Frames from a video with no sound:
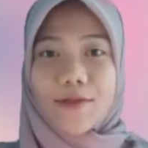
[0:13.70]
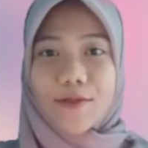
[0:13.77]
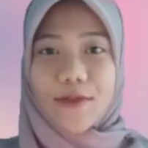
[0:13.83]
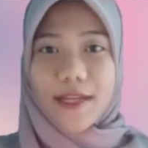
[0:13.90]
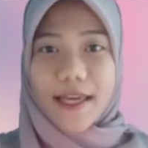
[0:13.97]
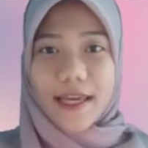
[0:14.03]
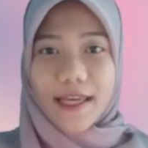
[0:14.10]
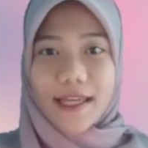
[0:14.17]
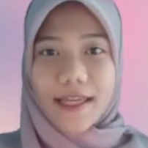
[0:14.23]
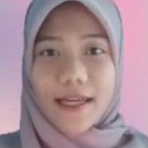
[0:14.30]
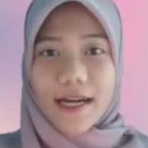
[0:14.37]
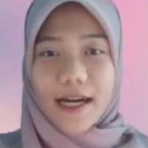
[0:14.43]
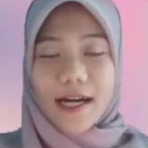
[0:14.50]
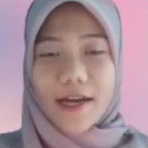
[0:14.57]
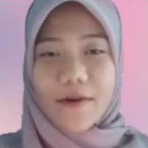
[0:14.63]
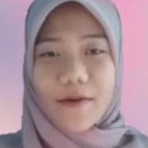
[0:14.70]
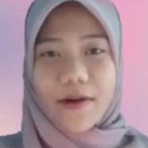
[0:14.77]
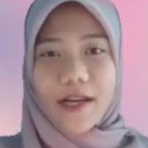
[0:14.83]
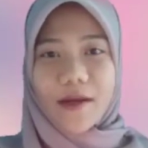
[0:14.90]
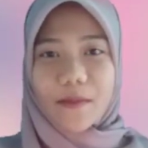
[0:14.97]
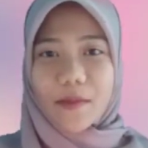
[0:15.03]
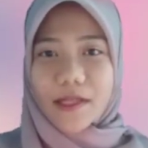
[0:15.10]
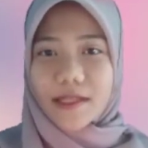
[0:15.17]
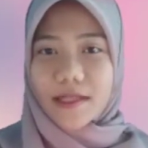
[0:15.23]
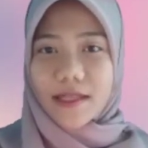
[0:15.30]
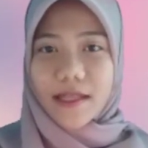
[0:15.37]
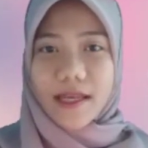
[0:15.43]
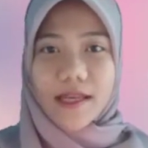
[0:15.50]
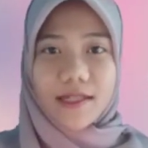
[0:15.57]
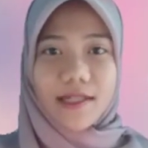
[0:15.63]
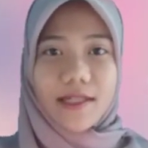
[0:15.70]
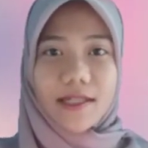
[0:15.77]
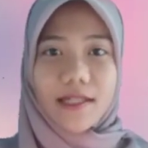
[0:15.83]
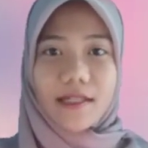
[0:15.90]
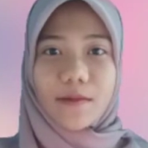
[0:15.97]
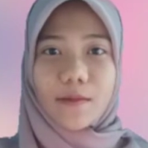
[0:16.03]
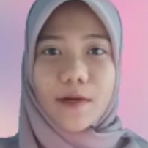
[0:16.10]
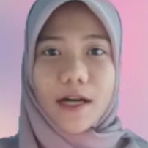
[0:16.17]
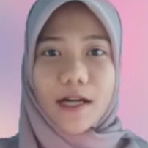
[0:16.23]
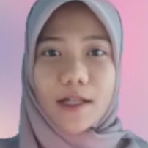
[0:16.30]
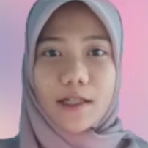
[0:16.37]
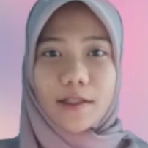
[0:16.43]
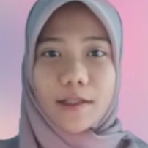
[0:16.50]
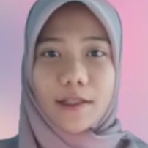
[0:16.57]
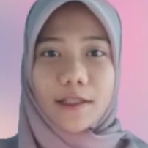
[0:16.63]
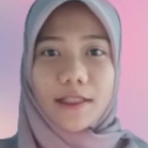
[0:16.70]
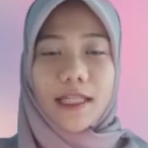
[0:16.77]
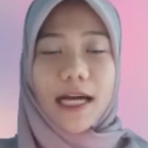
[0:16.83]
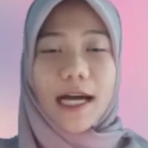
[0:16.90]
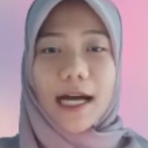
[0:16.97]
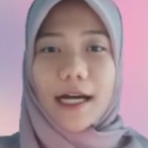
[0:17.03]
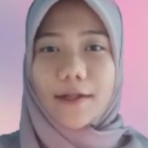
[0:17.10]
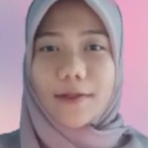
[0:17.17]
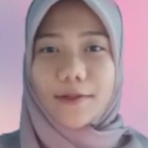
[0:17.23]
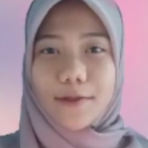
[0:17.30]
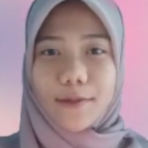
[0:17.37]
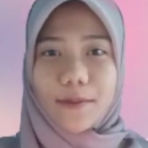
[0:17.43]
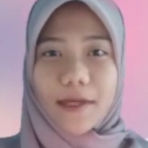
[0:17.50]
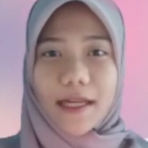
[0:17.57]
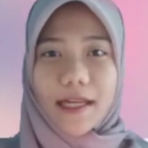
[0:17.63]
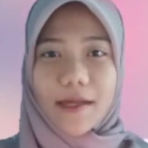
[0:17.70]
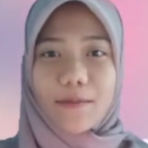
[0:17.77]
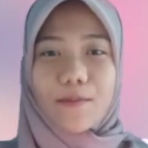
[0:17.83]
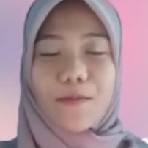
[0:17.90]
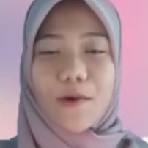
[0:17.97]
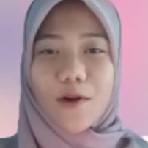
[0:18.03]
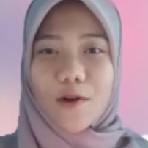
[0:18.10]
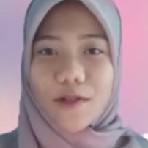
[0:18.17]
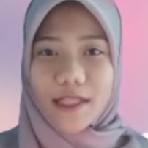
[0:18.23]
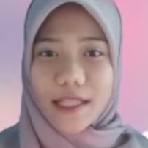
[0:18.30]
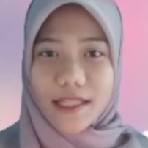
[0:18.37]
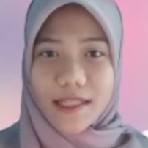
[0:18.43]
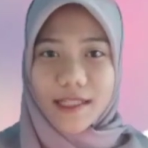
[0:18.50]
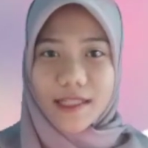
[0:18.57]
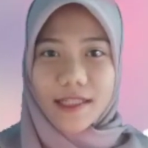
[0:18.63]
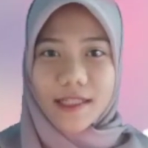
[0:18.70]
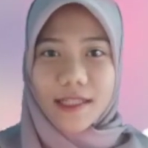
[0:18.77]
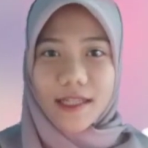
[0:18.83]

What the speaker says: Today, I want a presentation about how to make brownies